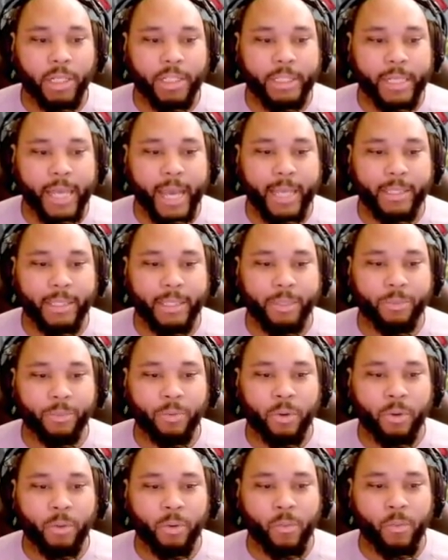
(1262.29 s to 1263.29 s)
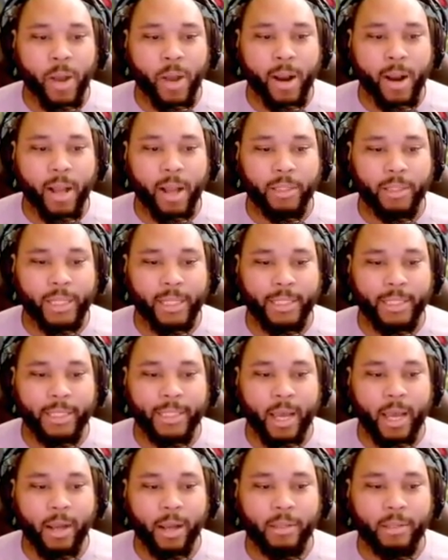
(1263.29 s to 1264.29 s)
chassis won't wear out these
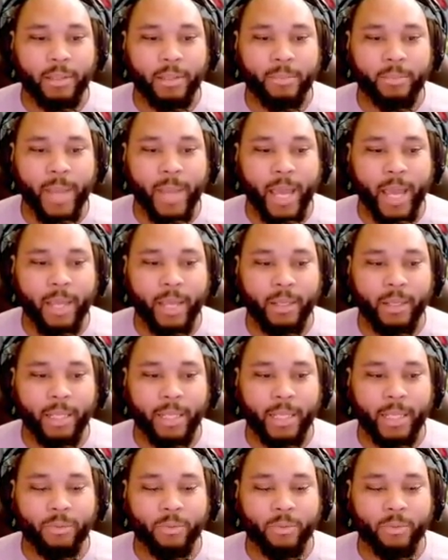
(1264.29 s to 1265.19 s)
tires as bad, and that's